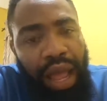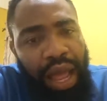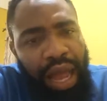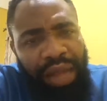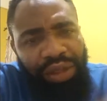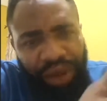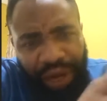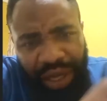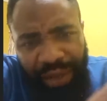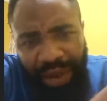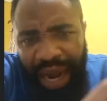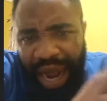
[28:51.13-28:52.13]
And I saw
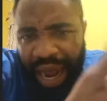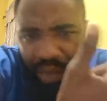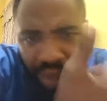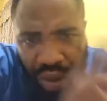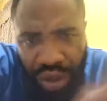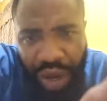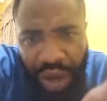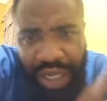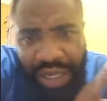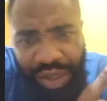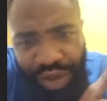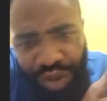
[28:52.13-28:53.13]
him and I go,
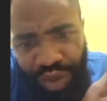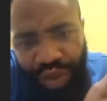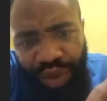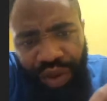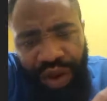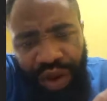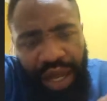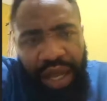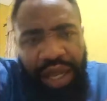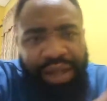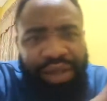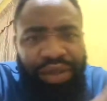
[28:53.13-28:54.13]
this is you.
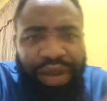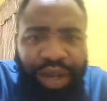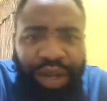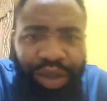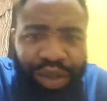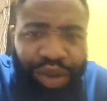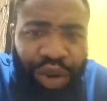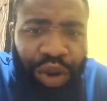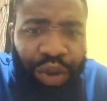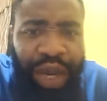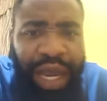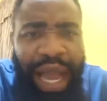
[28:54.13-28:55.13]
He's trying to
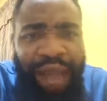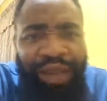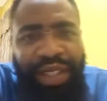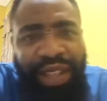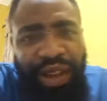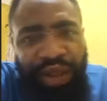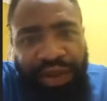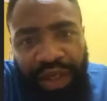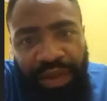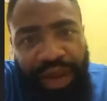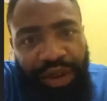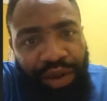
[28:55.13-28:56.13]
struggle with life. He's
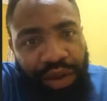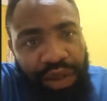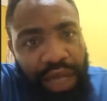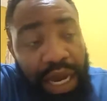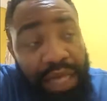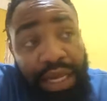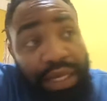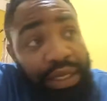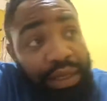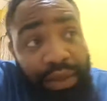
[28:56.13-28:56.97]
selfish by the roadside. And I said,